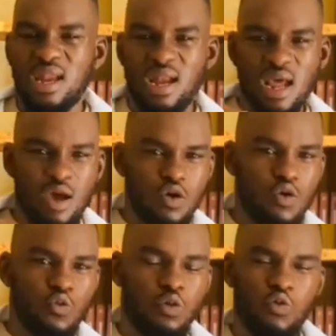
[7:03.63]

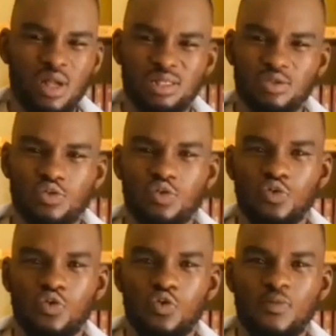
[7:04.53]
Now we want
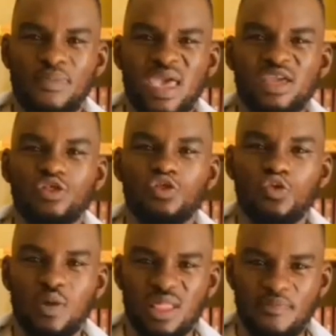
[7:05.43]
to
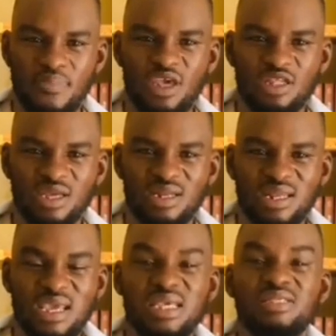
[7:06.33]
ensure the patient
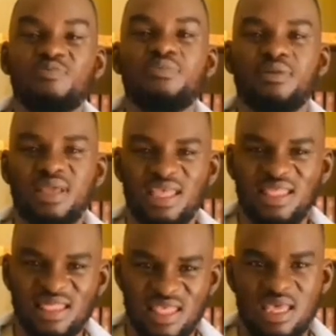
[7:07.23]
is
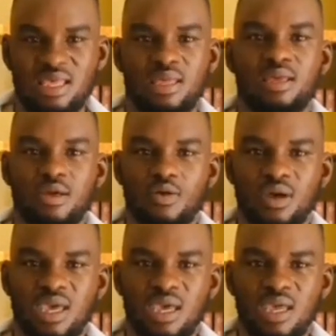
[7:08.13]
breathing,
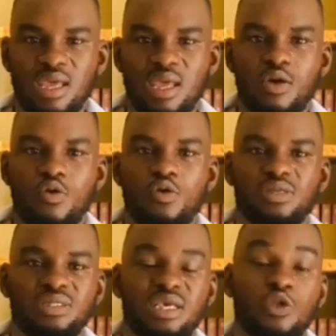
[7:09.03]
okay?
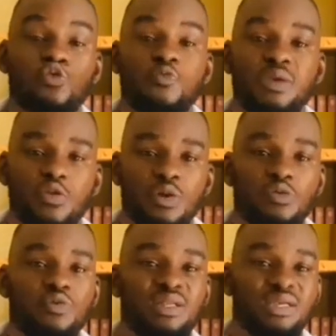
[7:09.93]
Because it will mean
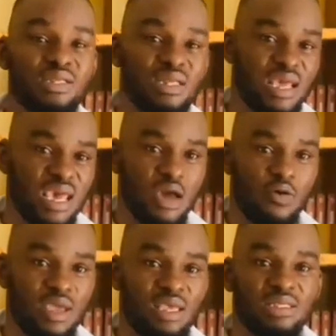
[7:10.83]
what we did in
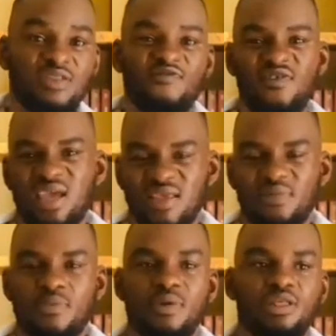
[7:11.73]
airway is in vain if
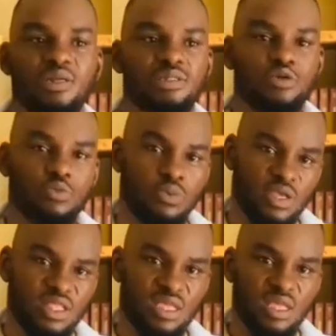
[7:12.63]
the patient is not
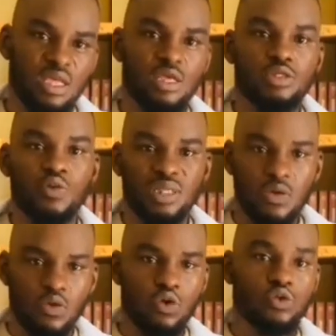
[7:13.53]
breathing. So what
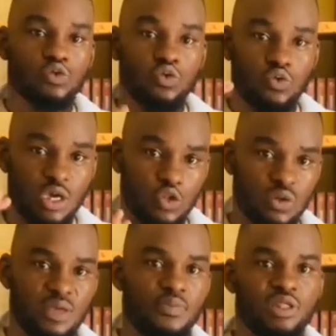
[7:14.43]
are we going to do to
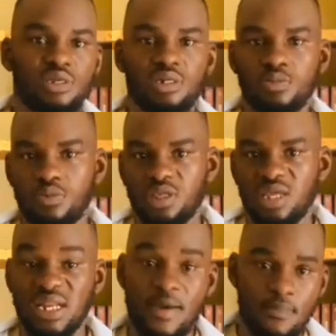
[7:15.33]
ensure the patient is
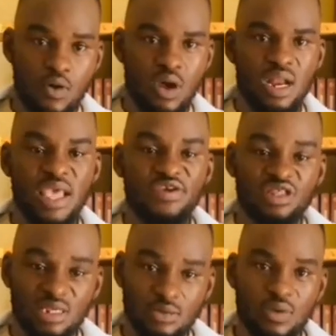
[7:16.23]
breathing? Number 1,
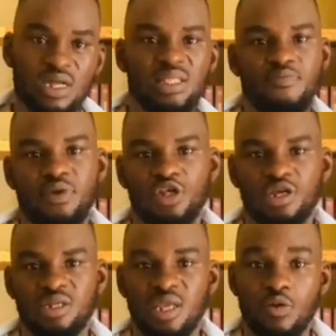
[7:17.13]
just look at the
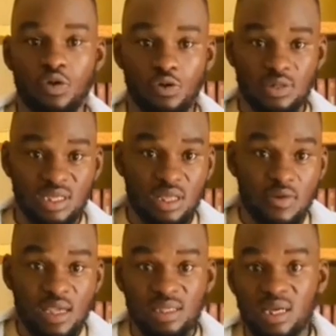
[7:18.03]
patient. You're going to see the
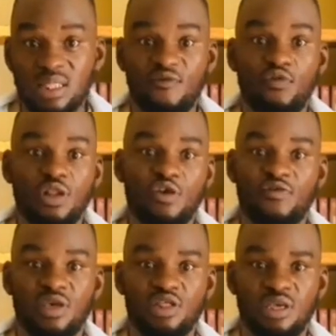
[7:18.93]
rising and the falling
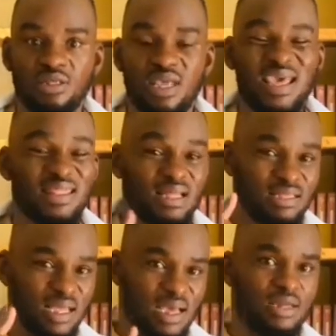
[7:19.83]
of the chest.
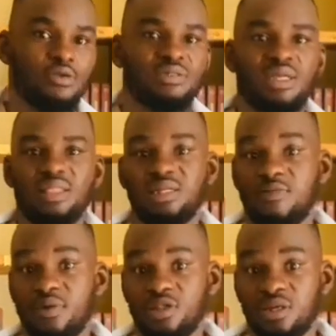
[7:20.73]
That's a cardinal sign that the
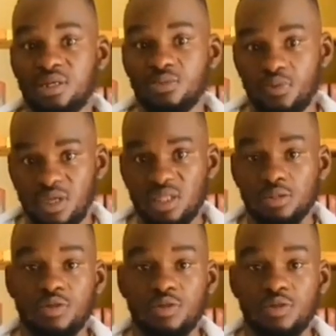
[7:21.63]
patient is breathing.